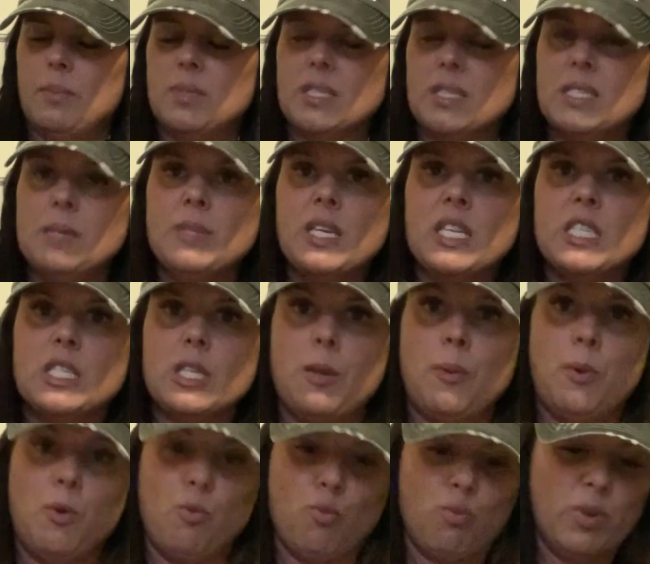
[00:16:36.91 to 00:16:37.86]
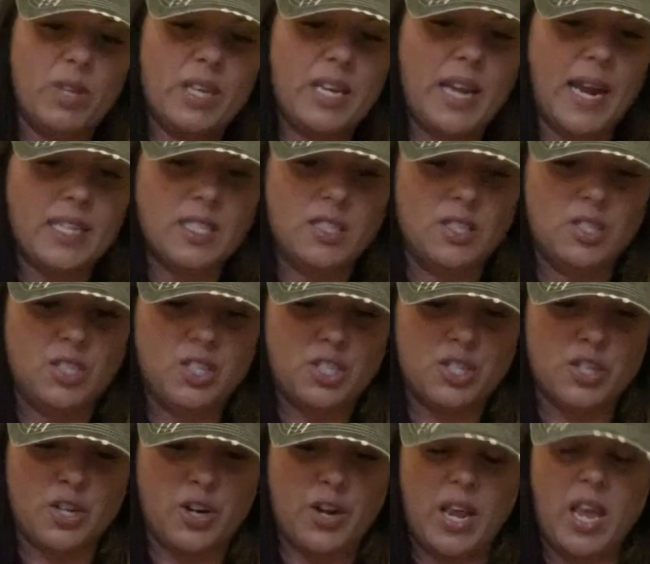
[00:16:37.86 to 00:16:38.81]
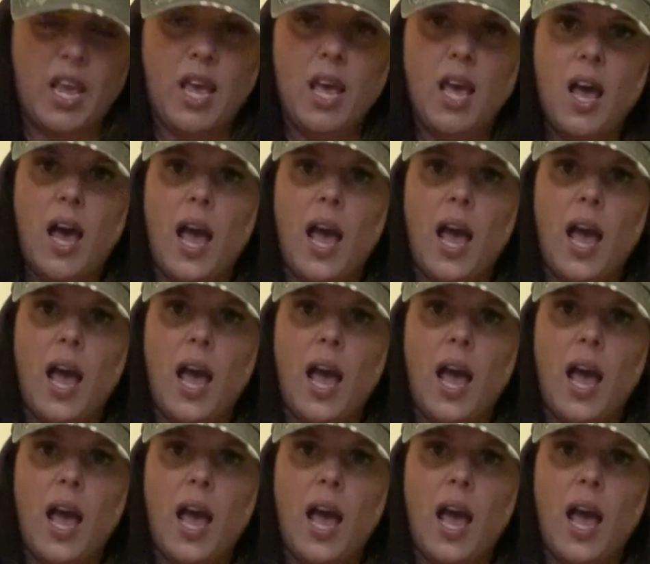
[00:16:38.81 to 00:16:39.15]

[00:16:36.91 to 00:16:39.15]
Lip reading: Seems like it's gonna be really nice and sturdy.